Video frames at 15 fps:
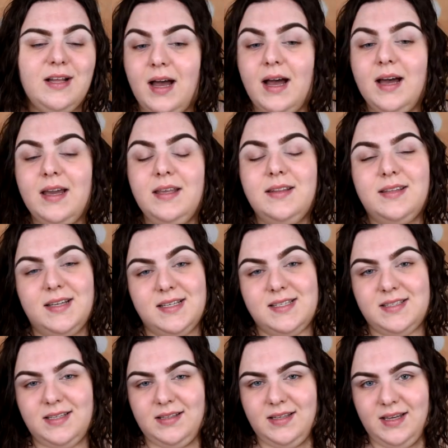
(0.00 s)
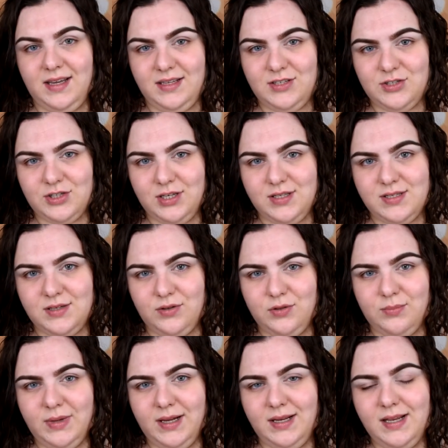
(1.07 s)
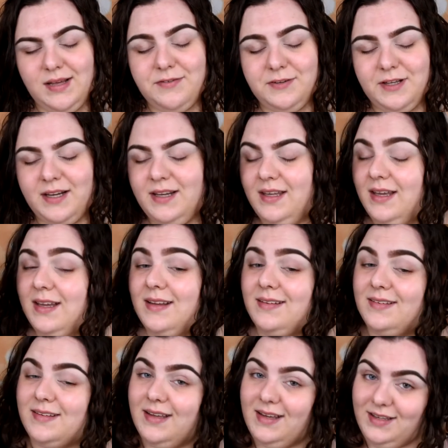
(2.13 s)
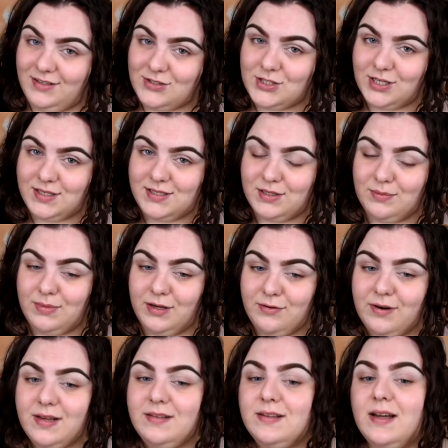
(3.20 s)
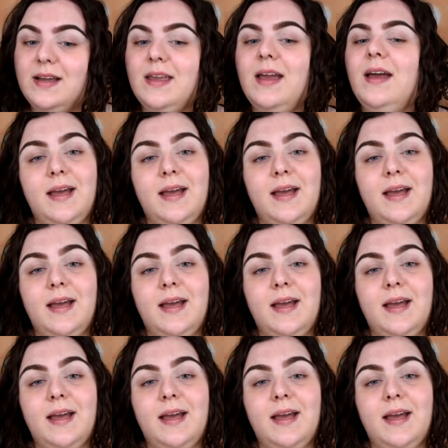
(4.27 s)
I tested 8 shades on my left eye and 8 shades on my right eye,